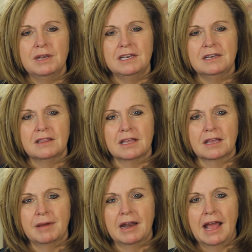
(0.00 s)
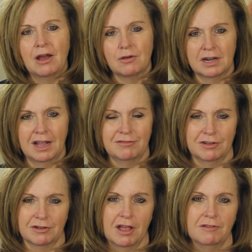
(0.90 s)
we need to think about how can I
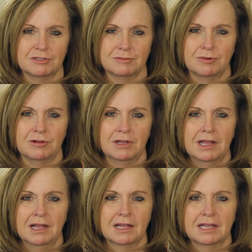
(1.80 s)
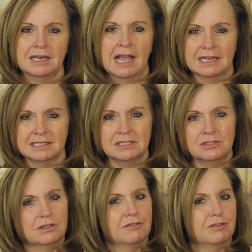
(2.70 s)
feel comfortable connecting
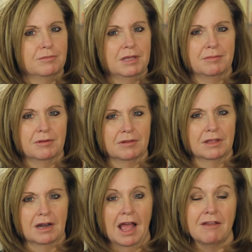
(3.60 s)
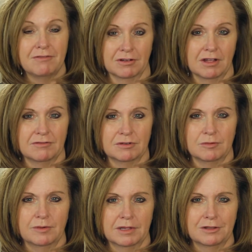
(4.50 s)
to the few people that I feel
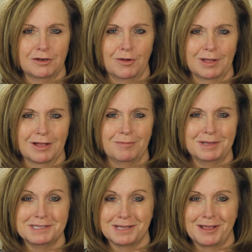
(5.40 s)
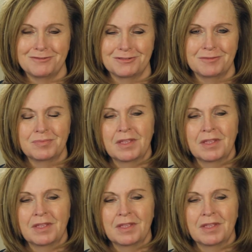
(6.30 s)
comfortable with, knowing I'll be safe.